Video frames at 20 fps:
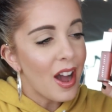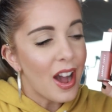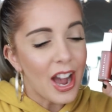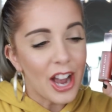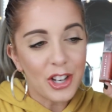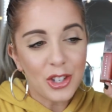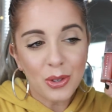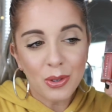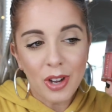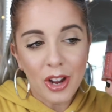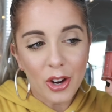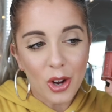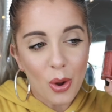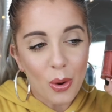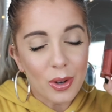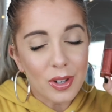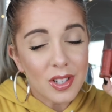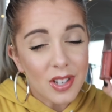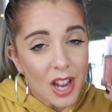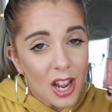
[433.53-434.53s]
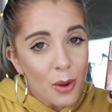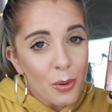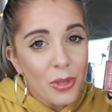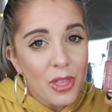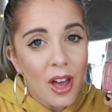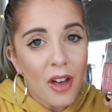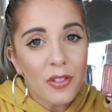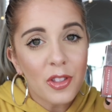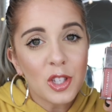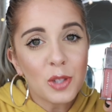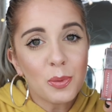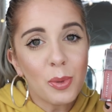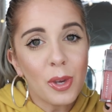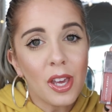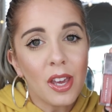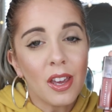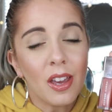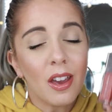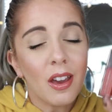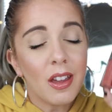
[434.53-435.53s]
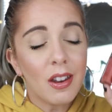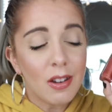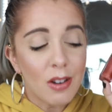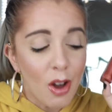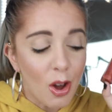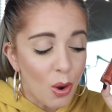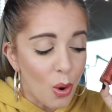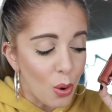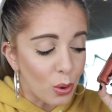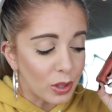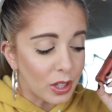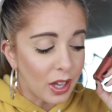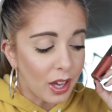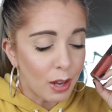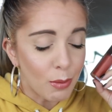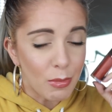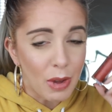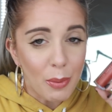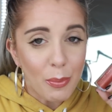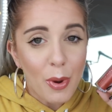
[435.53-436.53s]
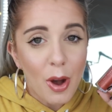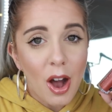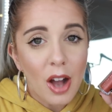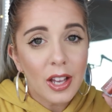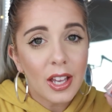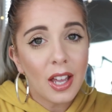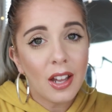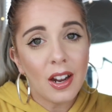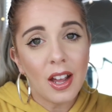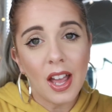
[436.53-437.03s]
I do not go a day without this being not only in my pocket,